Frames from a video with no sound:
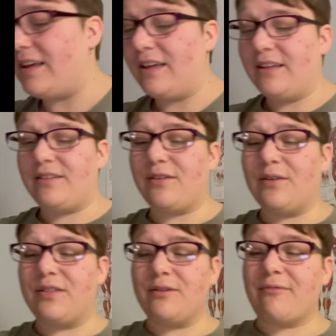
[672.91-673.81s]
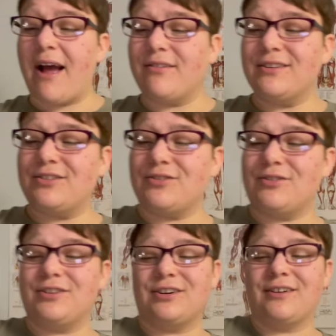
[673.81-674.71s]
So the rounded
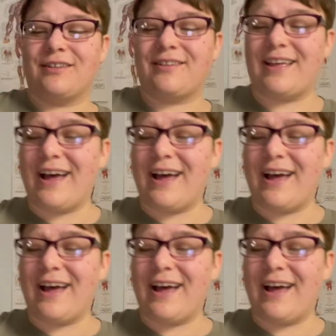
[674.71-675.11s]
shoulders,